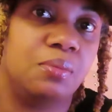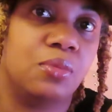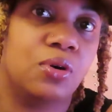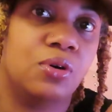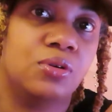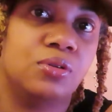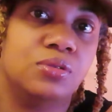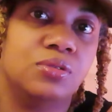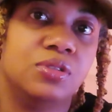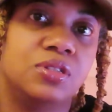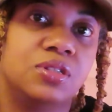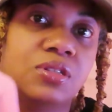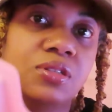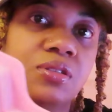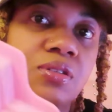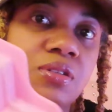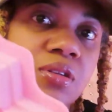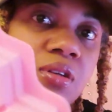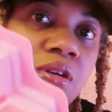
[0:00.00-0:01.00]
mold.
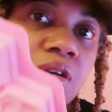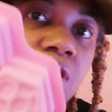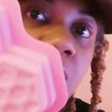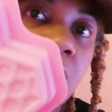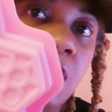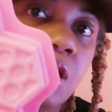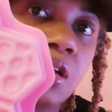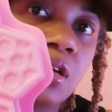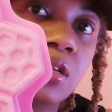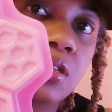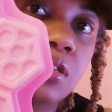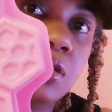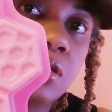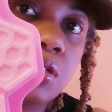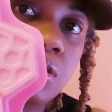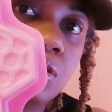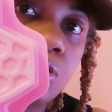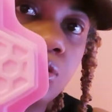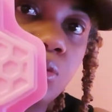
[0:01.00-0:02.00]

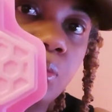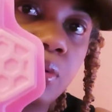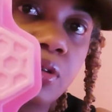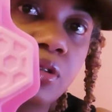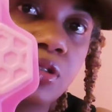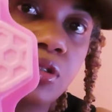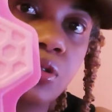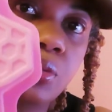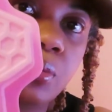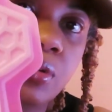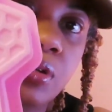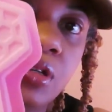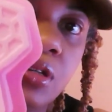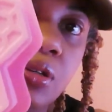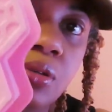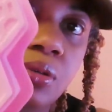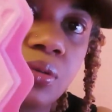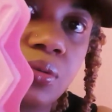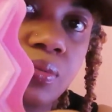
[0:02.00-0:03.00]
Super, super
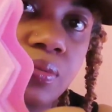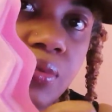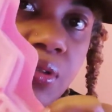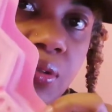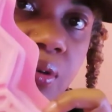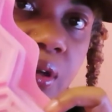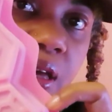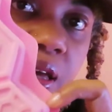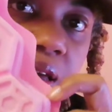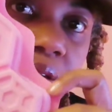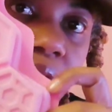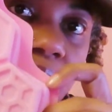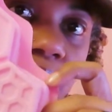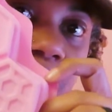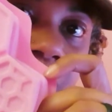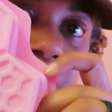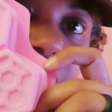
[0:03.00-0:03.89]
cute. Okay.